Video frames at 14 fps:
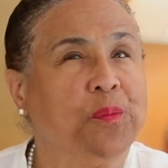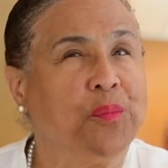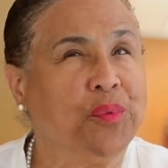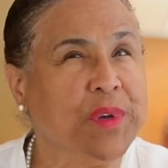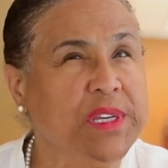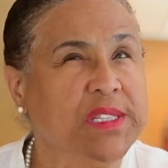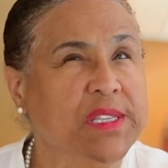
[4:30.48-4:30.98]

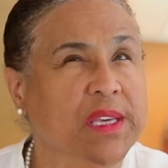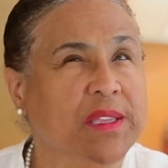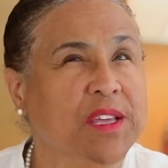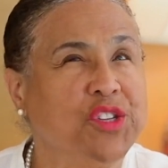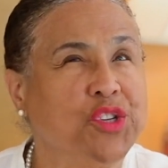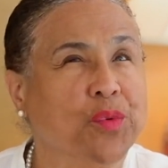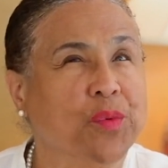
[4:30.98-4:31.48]
precinct
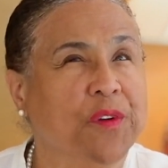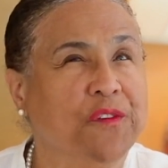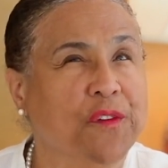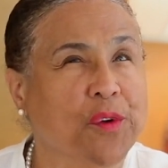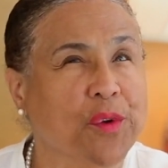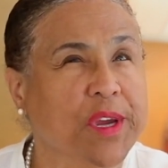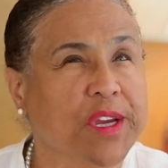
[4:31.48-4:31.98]
that you're
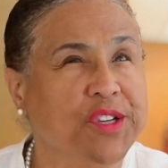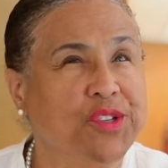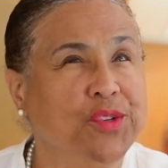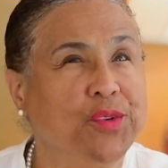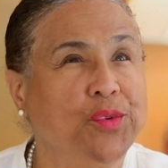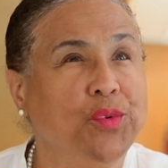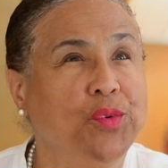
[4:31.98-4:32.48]
referring
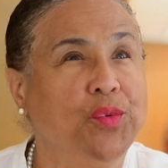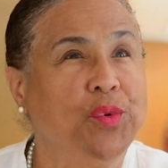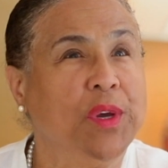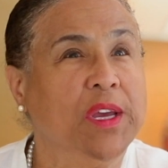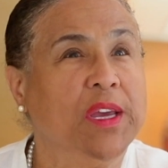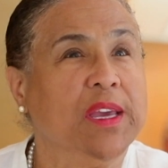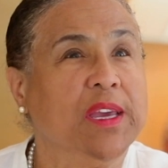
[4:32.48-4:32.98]
to
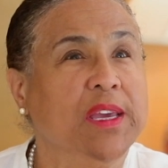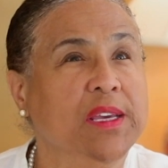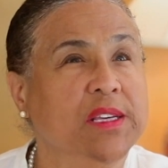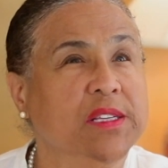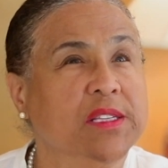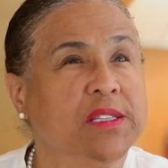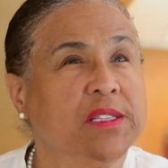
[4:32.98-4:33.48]

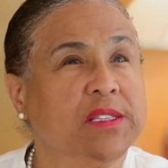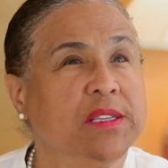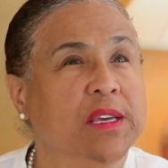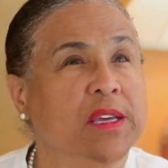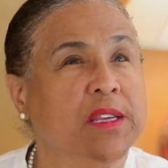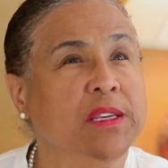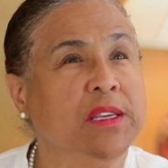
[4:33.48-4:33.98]
is
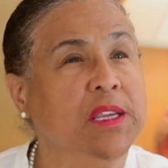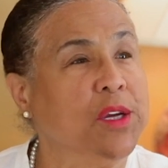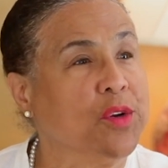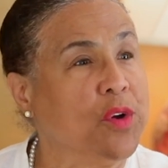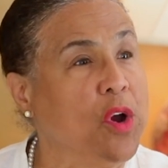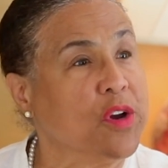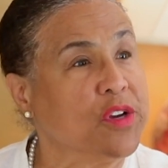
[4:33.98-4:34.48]

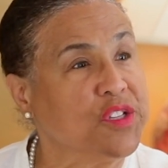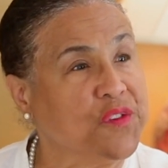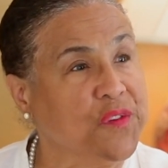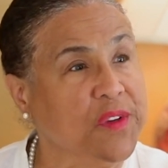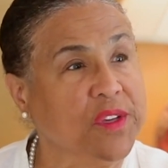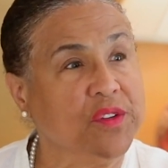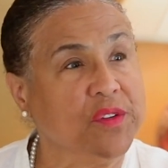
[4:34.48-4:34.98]
near
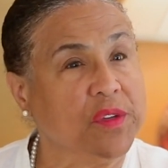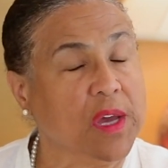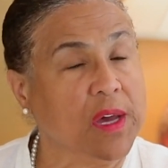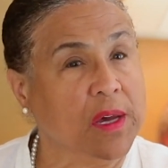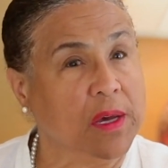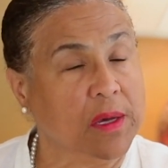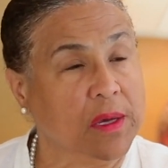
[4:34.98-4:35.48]

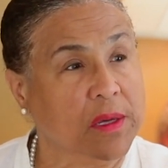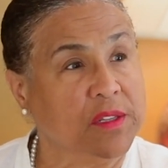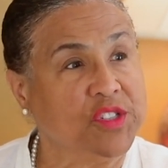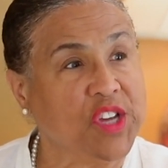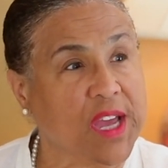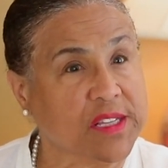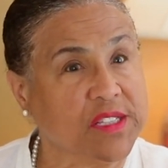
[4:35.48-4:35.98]

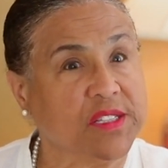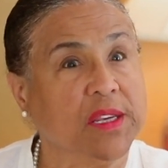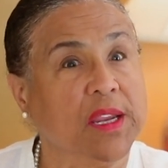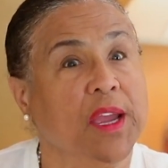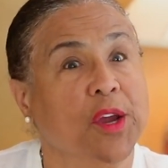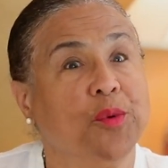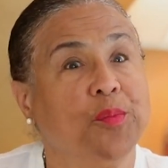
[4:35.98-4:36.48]
Hartsfield-Jackson
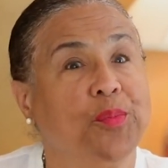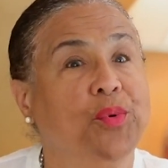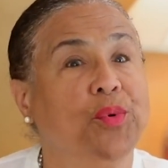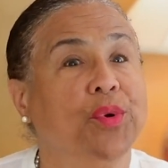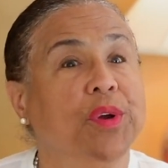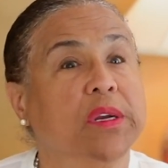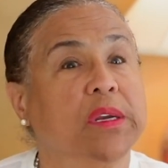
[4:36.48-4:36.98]

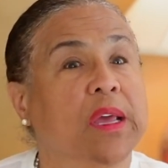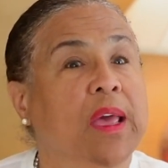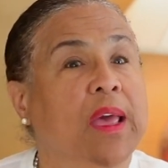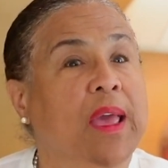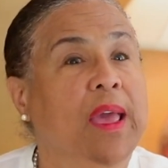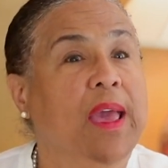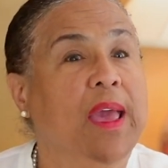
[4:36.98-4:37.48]
Airport.
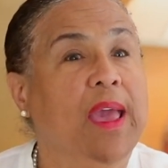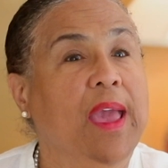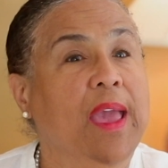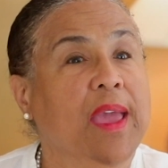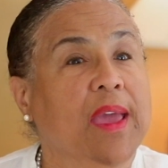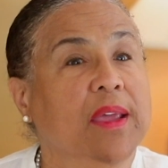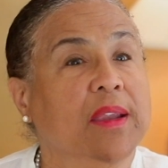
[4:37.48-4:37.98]

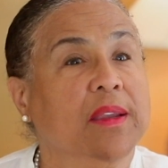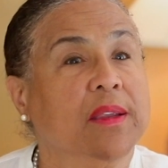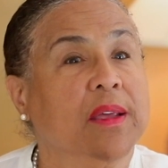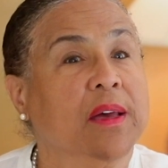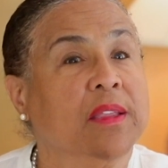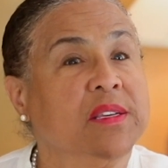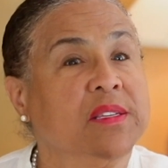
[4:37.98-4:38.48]
And
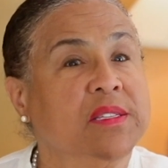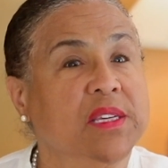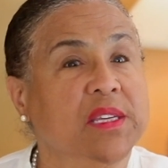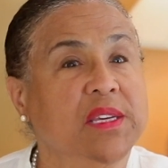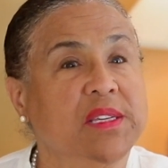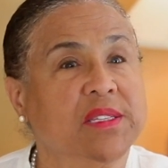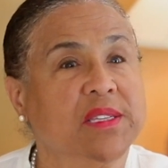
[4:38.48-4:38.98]
the
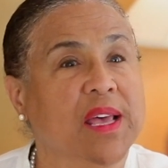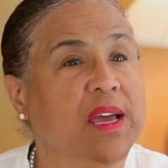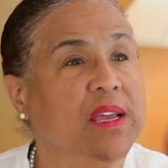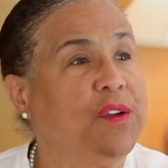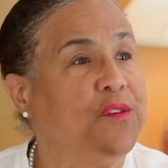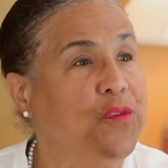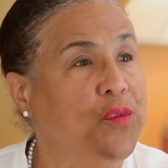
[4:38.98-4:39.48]
city
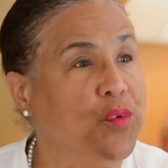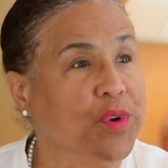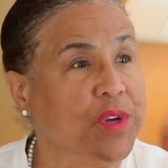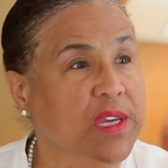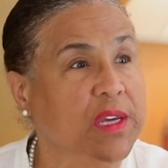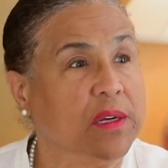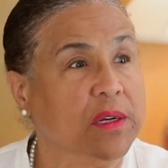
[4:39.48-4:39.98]
signed a
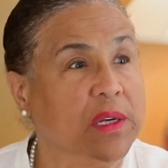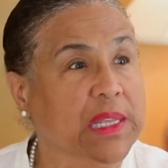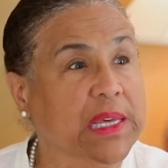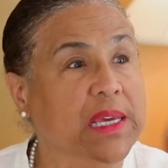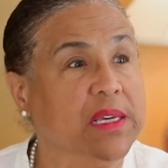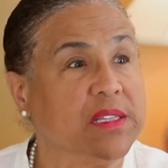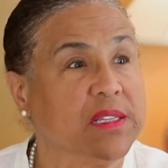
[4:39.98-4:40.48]
4-year
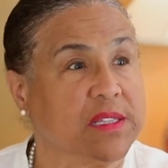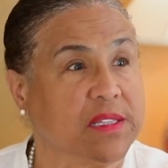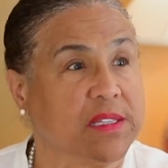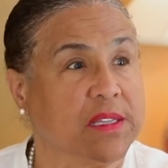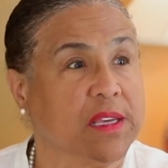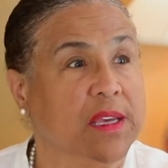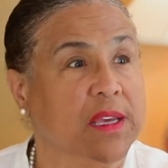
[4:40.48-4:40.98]
lease.